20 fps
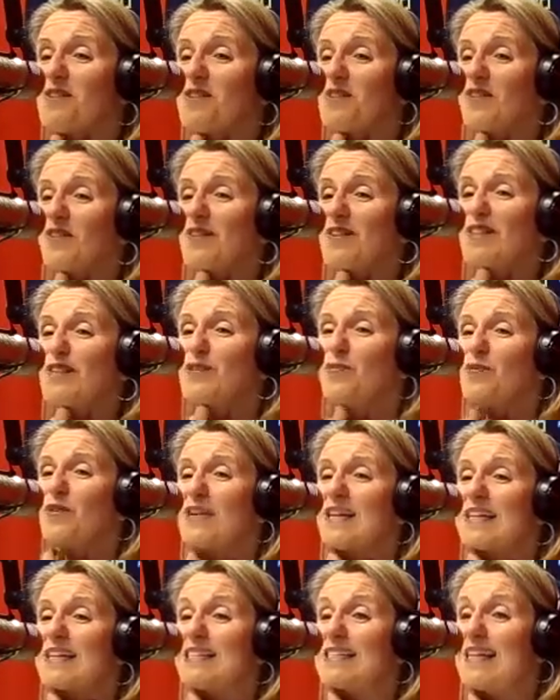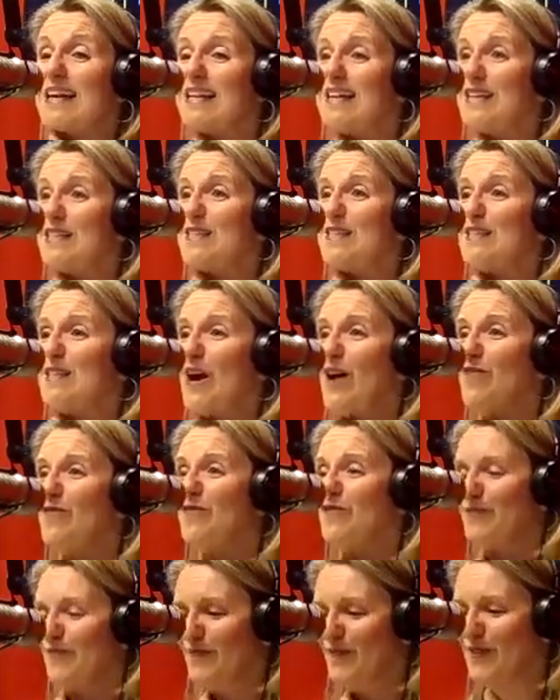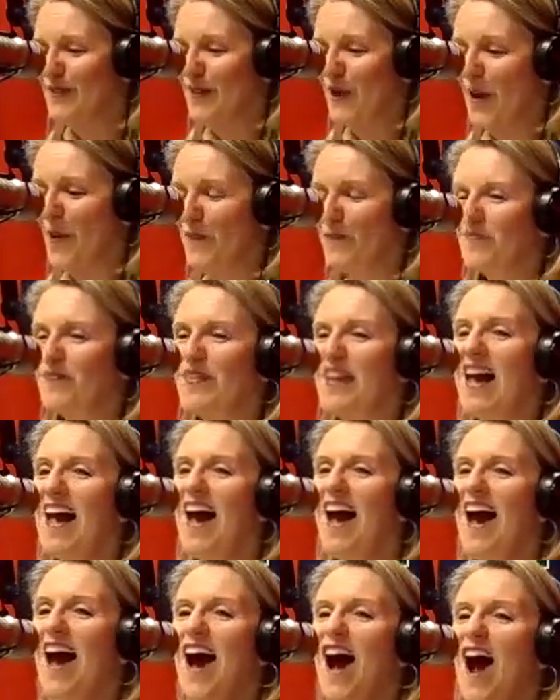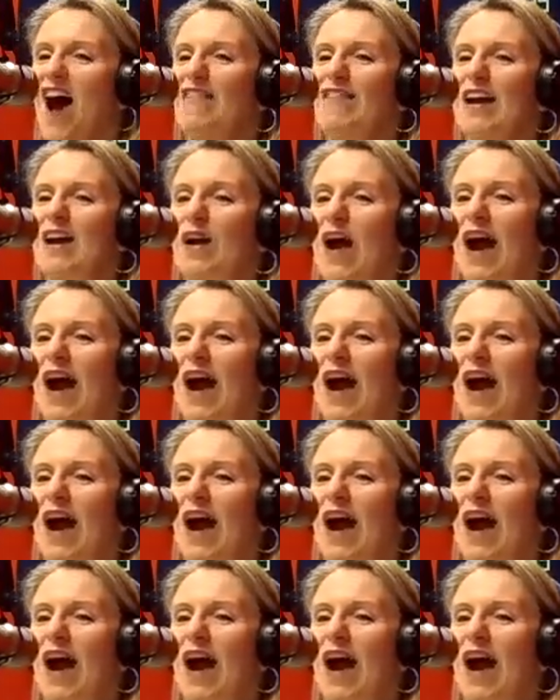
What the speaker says: So that's pretty exciting stuff. So, all right,